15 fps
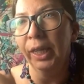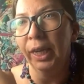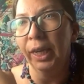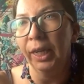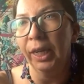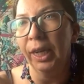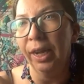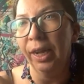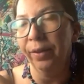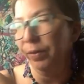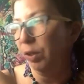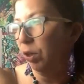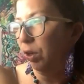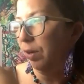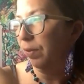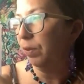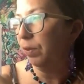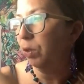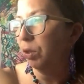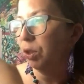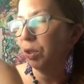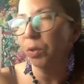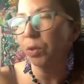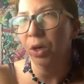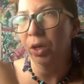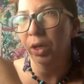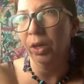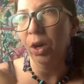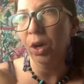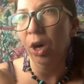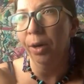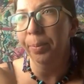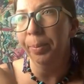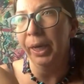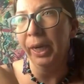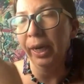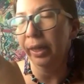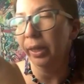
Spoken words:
Like if those two aren't in harmony,